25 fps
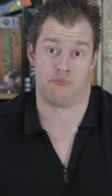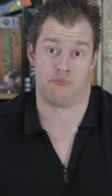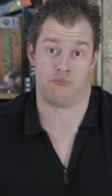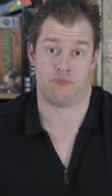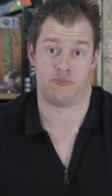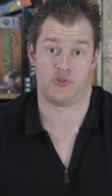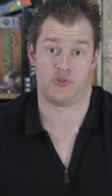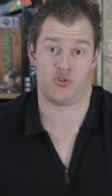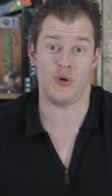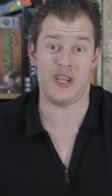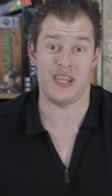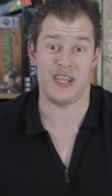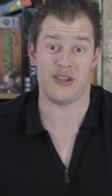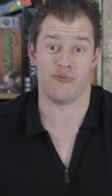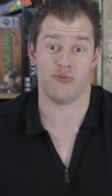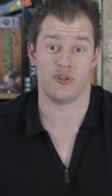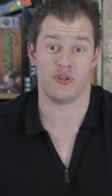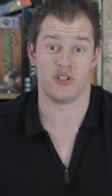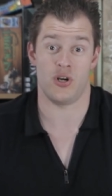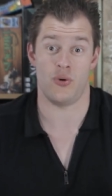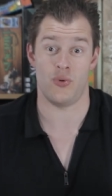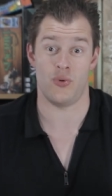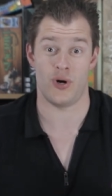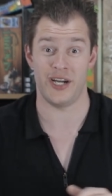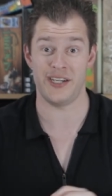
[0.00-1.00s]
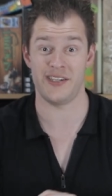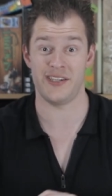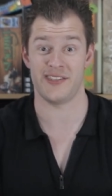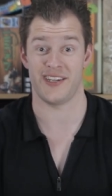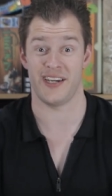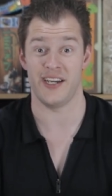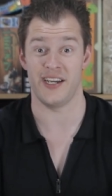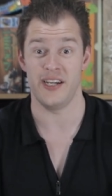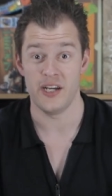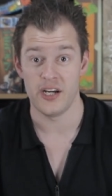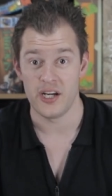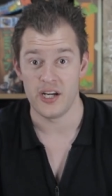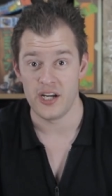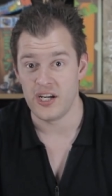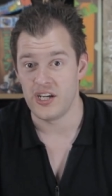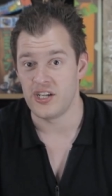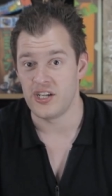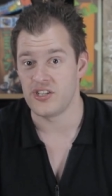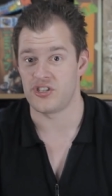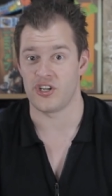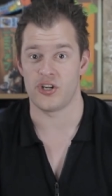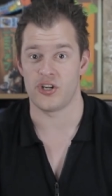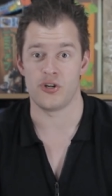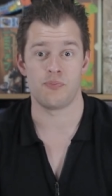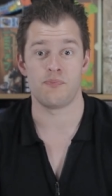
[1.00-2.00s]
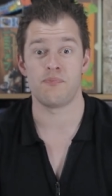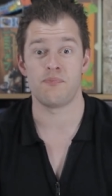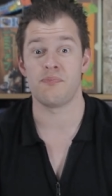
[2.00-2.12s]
Sweet result, I say. So